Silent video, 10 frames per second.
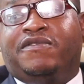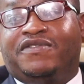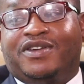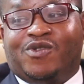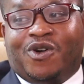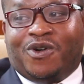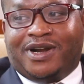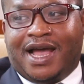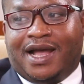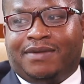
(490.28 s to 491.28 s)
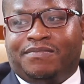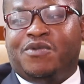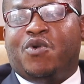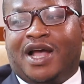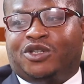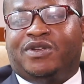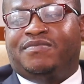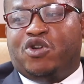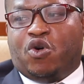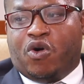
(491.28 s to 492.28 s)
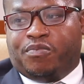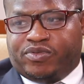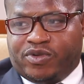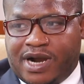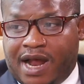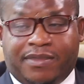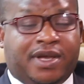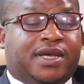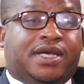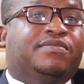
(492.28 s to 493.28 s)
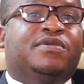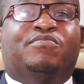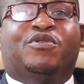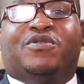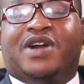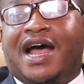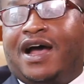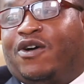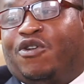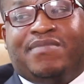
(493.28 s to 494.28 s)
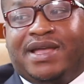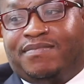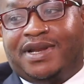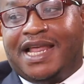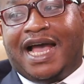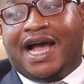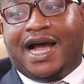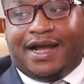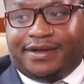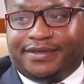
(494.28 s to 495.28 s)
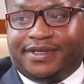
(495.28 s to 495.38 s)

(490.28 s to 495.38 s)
when fi no unko da. Meanwhile so ibi our program. Ibi mpokra obe emilia a